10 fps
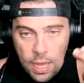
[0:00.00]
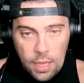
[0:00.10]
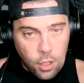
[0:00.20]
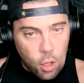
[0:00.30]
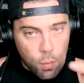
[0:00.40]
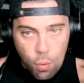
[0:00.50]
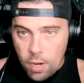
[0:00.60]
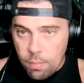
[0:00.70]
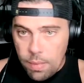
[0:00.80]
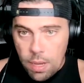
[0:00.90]
You
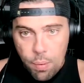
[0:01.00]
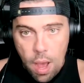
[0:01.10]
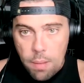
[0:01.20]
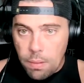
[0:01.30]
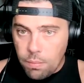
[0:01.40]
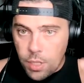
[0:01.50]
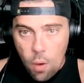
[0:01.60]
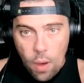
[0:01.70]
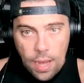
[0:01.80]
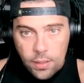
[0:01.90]
bring me a problem,
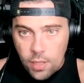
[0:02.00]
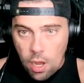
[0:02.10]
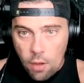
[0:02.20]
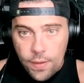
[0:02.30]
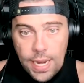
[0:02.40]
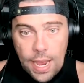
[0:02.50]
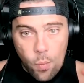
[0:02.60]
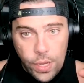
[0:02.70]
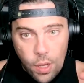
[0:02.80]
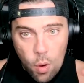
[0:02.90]
yo, I'll solve it,
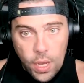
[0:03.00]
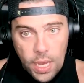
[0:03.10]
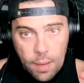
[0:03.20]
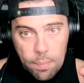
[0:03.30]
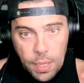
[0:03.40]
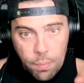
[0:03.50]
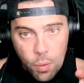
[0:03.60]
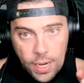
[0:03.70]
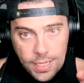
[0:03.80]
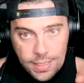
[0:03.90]
and we gonna get
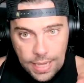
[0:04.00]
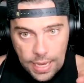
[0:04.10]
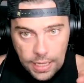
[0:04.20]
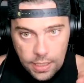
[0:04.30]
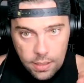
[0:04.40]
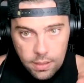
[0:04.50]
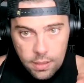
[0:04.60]
people excited.